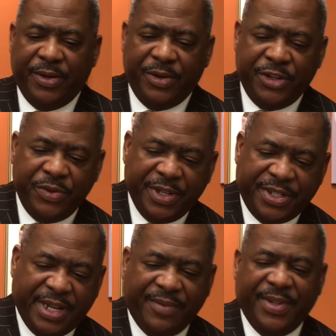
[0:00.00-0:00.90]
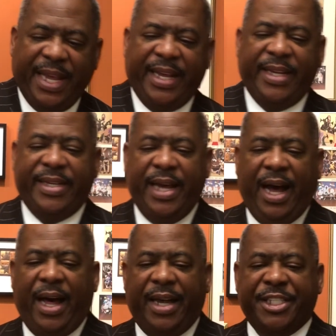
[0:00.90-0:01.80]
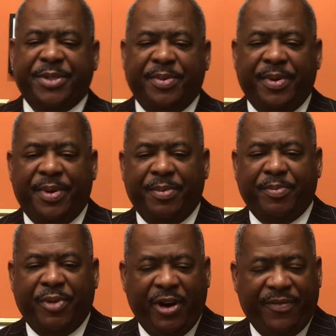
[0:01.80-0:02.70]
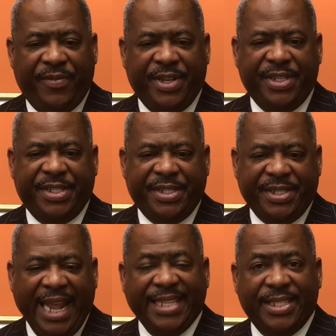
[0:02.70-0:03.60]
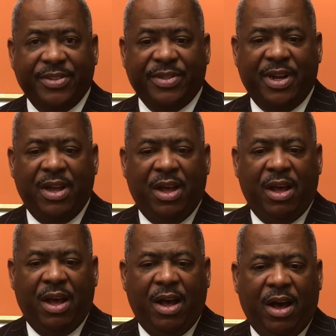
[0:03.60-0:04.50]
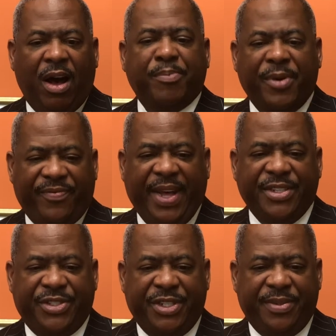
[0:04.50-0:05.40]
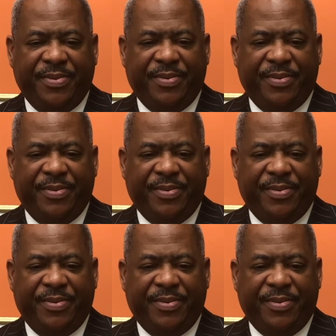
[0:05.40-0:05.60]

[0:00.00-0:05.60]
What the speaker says: you discover that God's perfect standard of perfection.